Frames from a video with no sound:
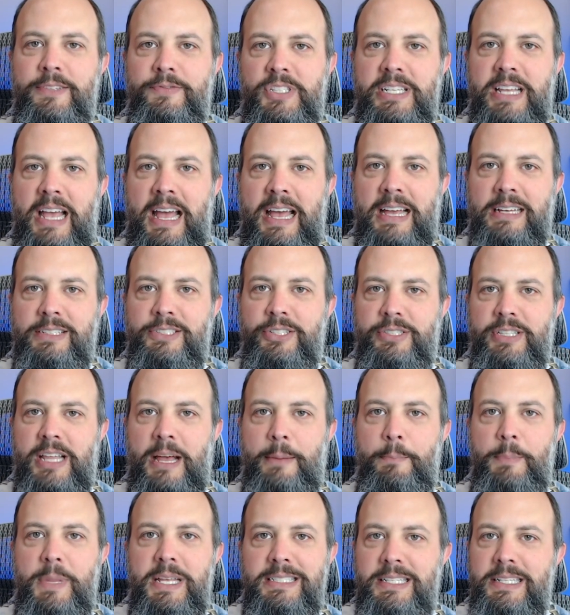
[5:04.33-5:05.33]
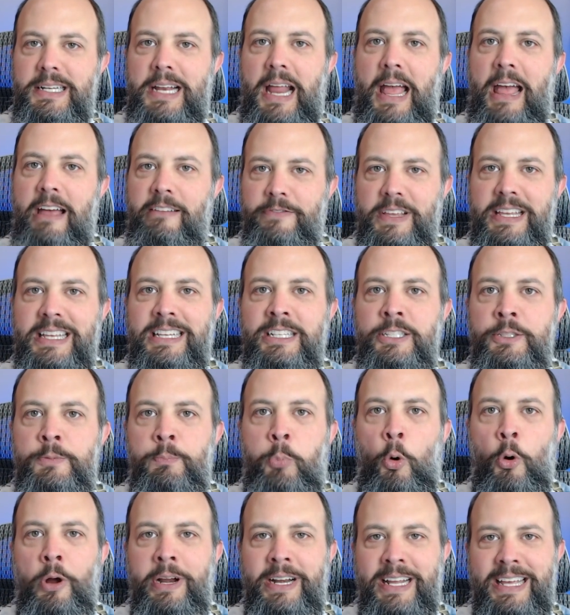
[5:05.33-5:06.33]
z-axis, that means that f is
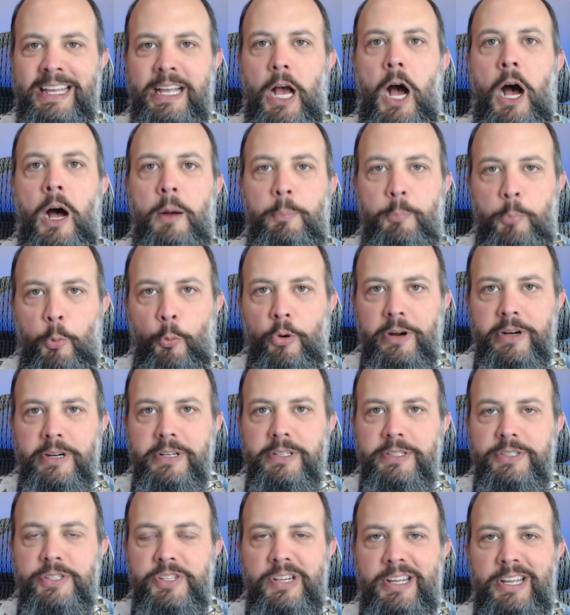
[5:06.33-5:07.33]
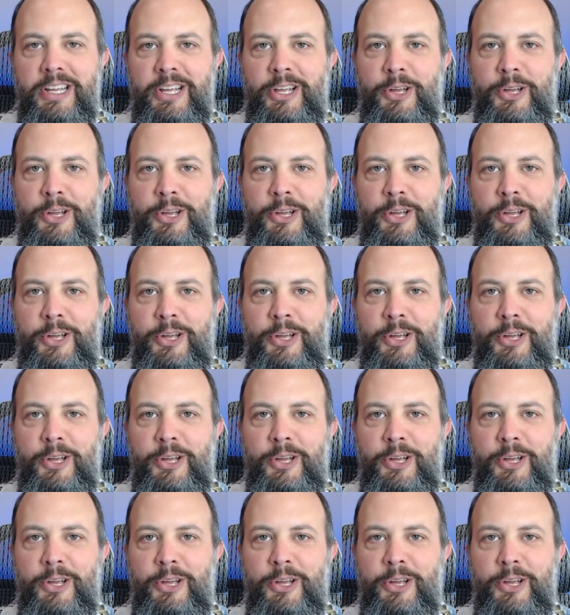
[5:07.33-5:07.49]
pointing upwards,